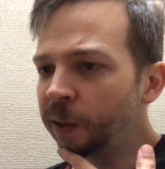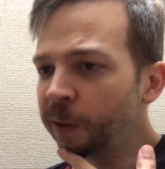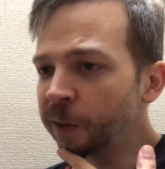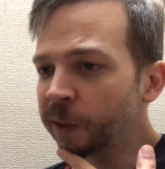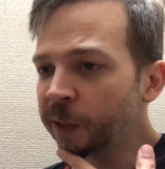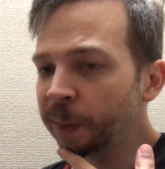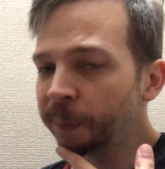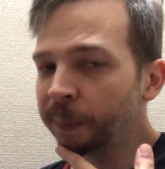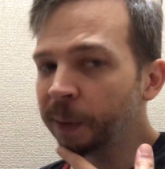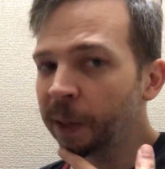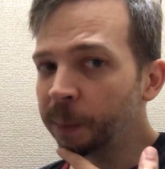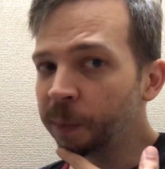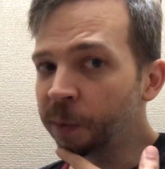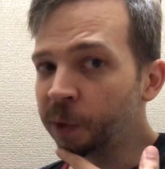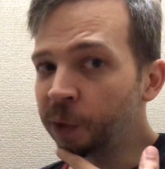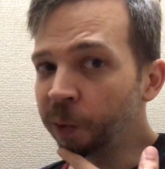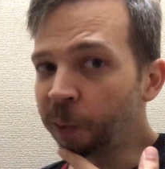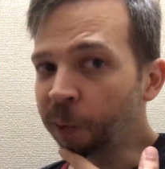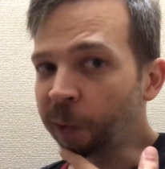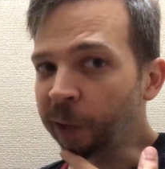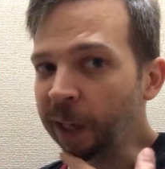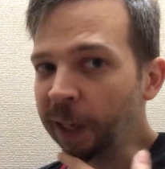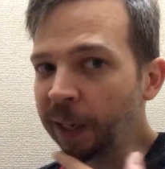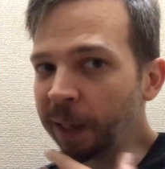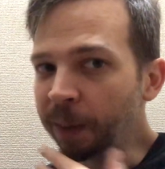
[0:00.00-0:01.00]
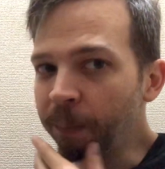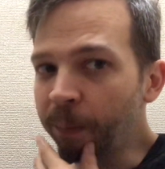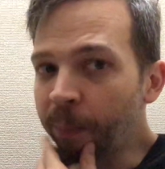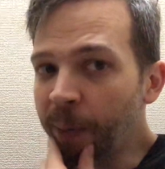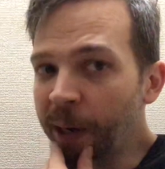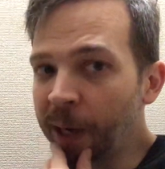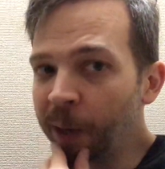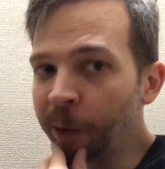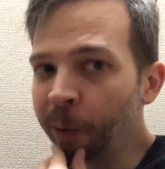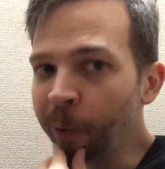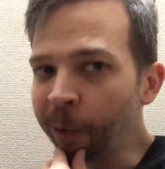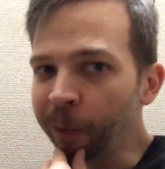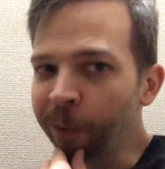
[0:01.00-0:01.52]
sometimes you'll gain
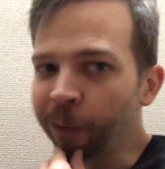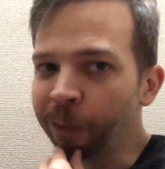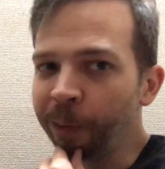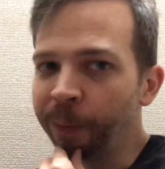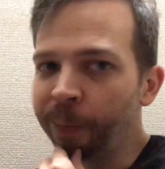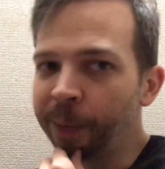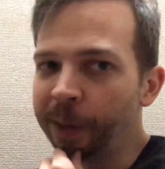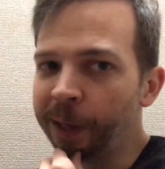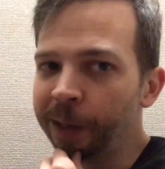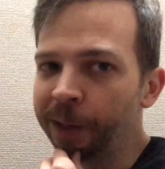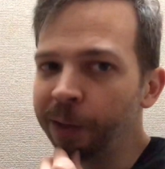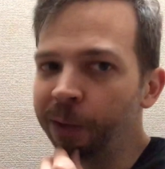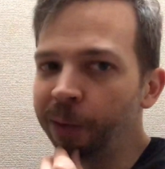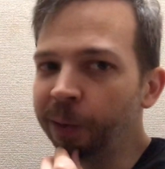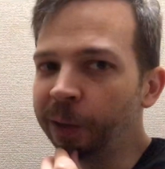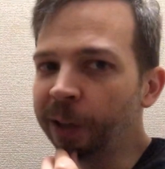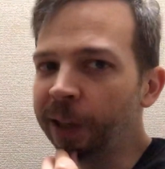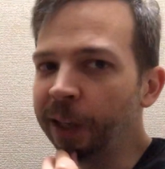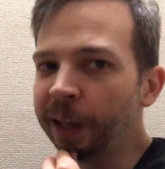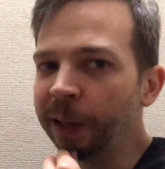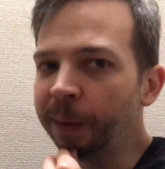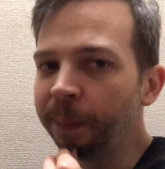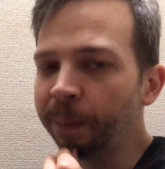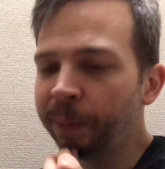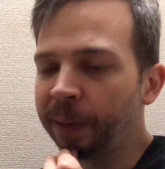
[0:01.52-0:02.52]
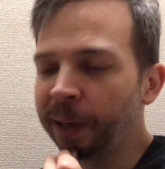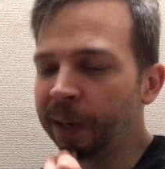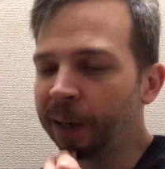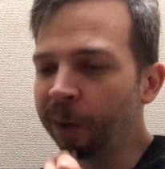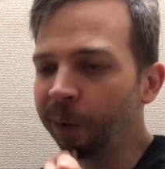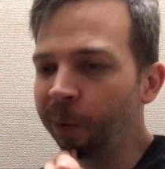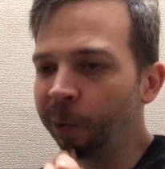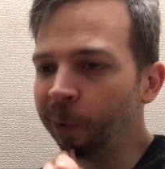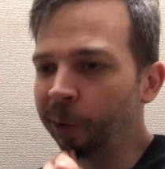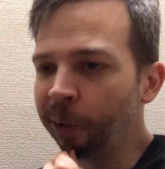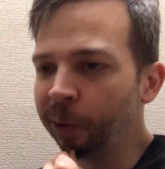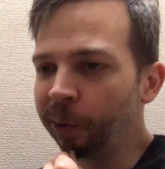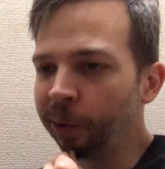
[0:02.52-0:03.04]
powers from that. You get
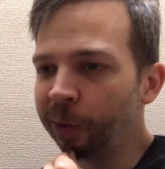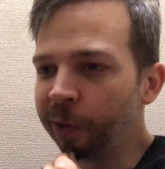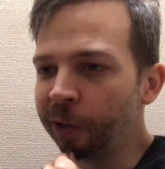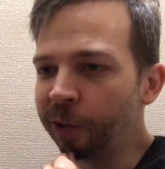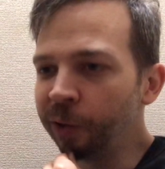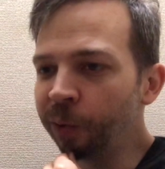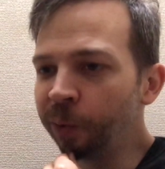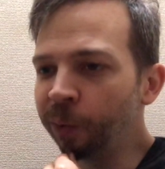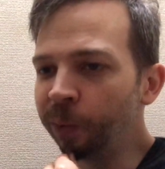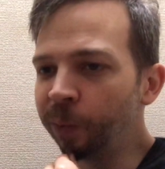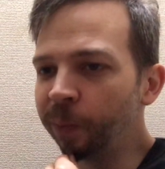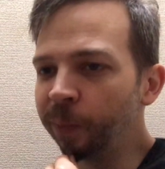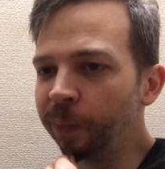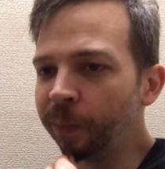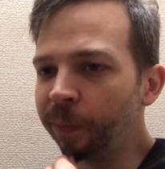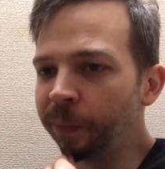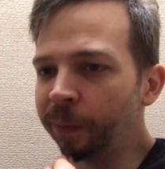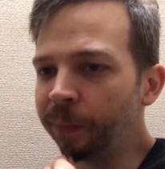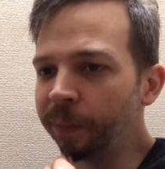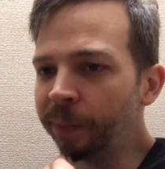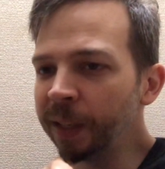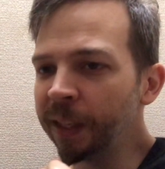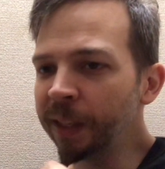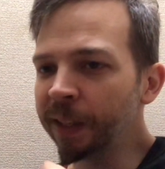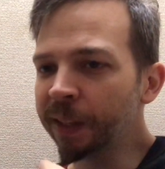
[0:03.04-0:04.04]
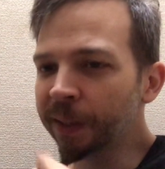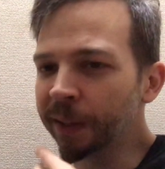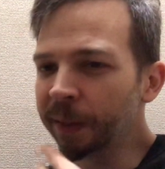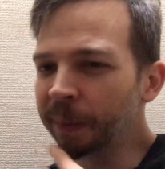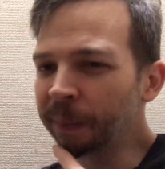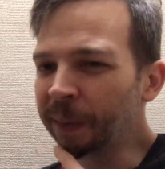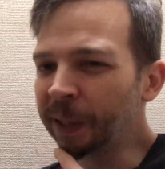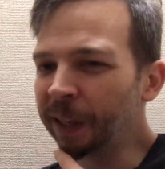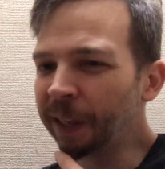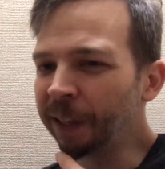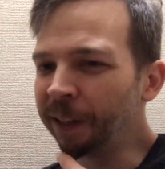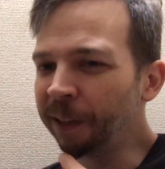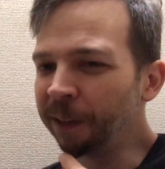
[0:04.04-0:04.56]
power, you'll meet
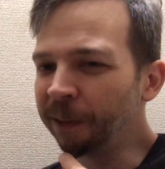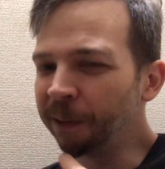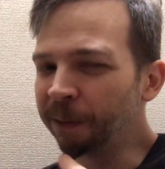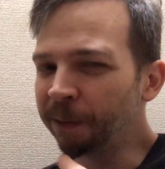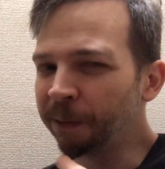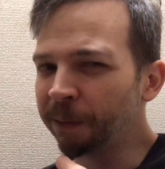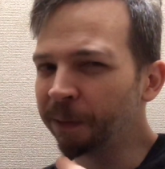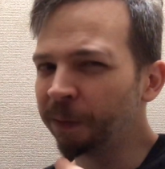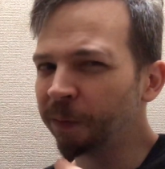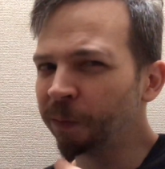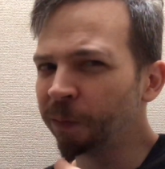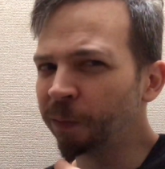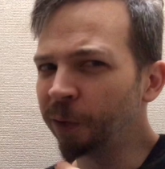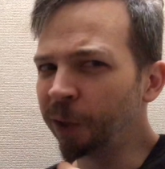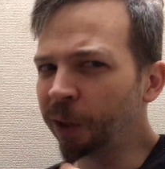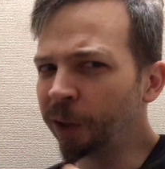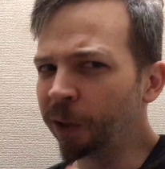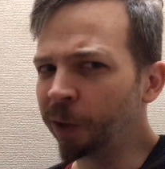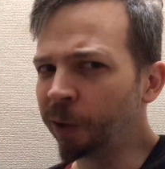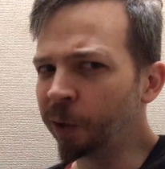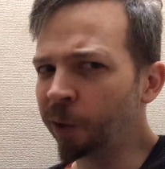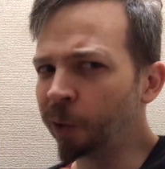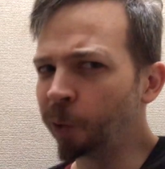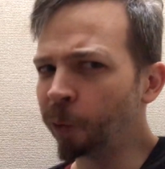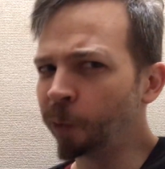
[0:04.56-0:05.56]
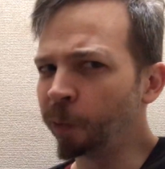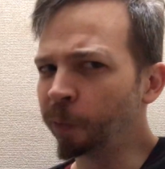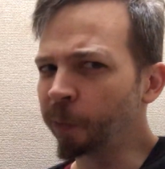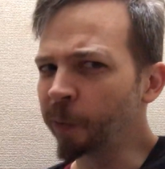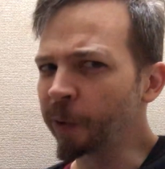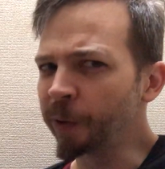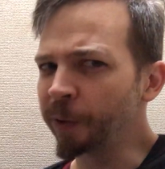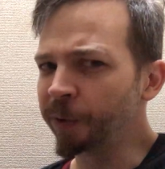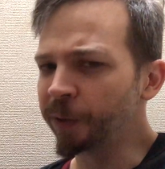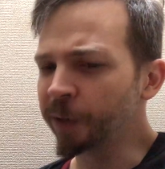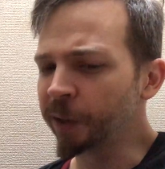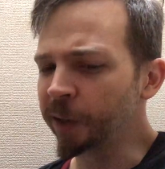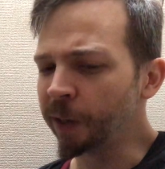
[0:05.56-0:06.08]
some kind of goal
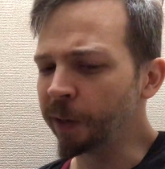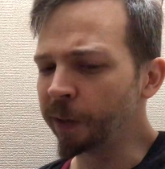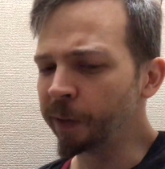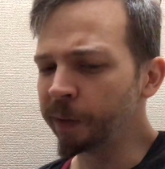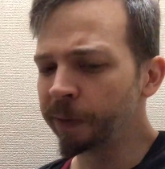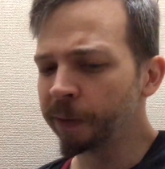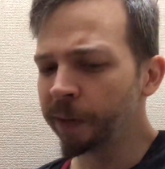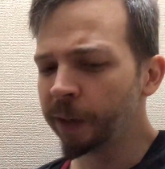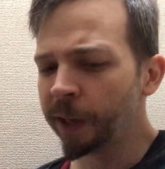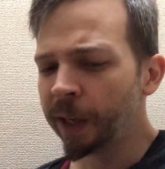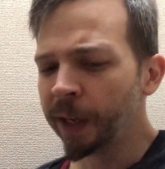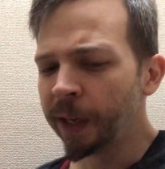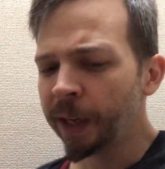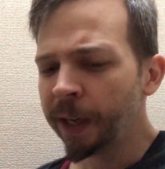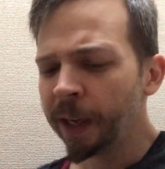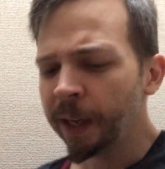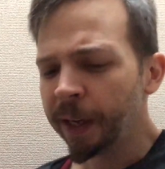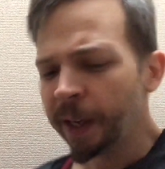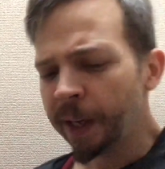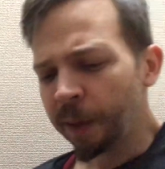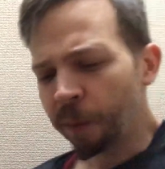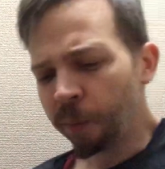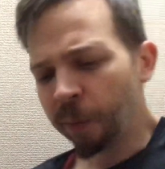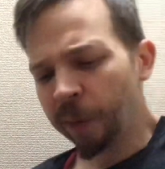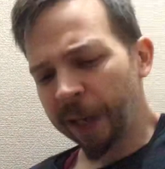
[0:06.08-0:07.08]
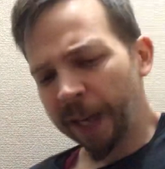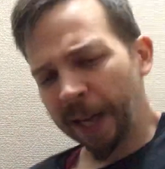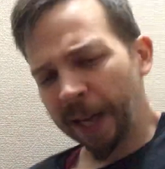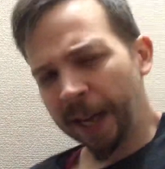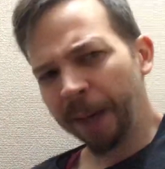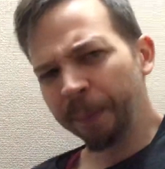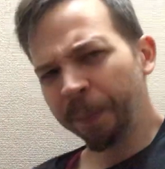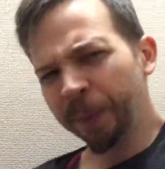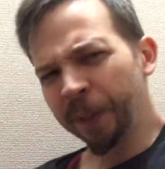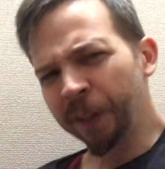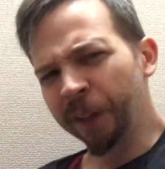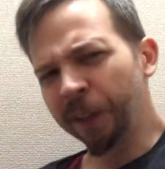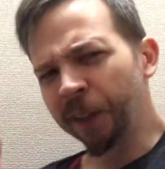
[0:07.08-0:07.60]
for yourself. And what
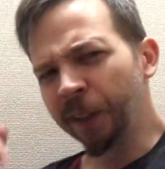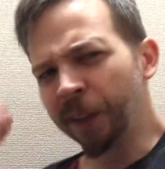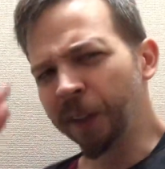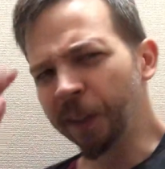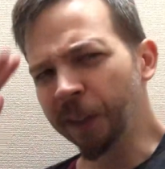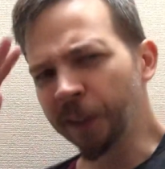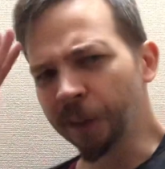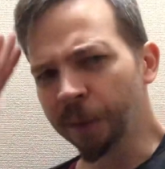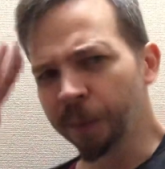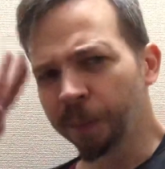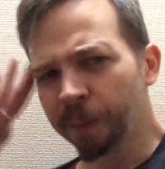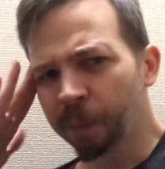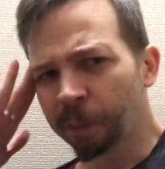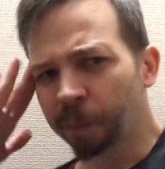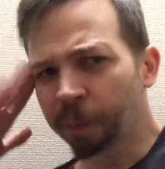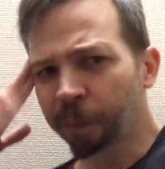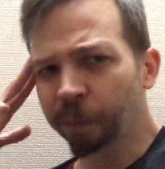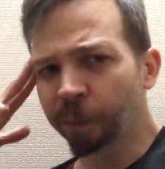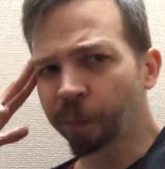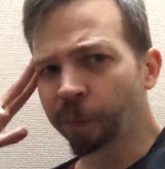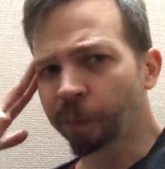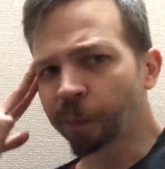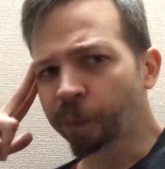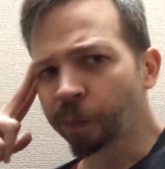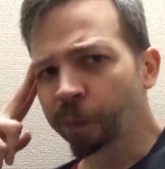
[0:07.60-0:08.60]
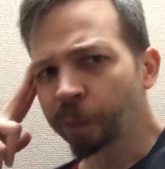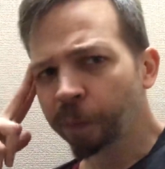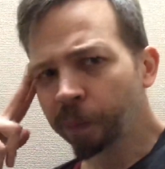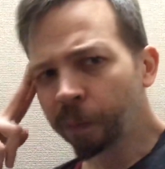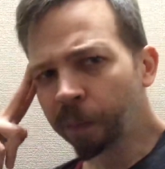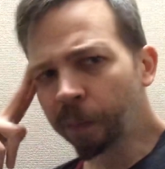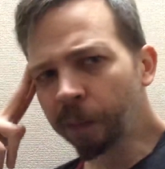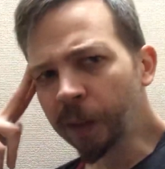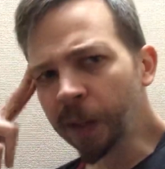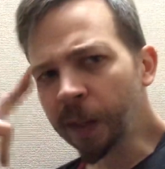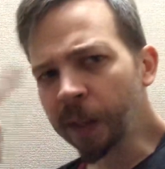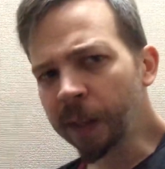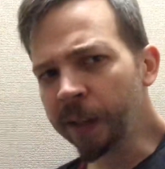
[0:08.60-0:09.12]
happens is,
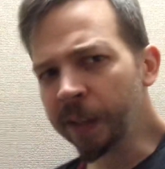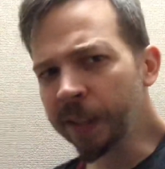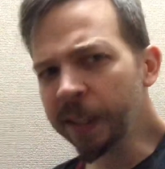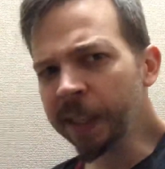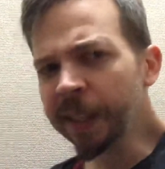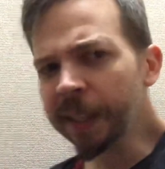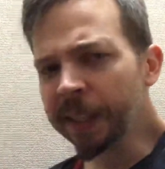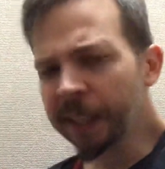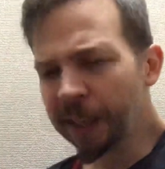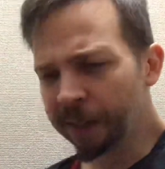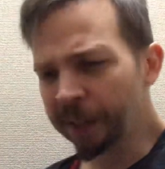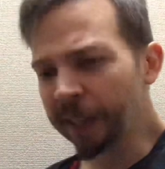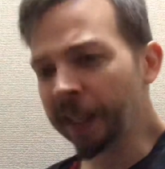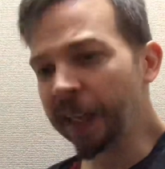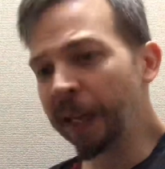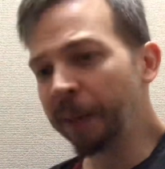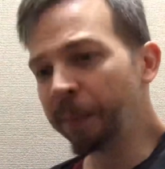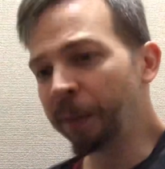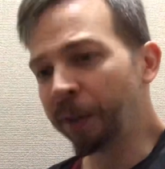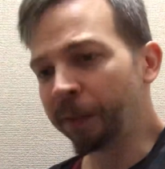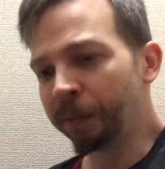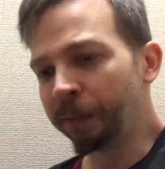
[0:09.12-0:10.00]
and this is how the game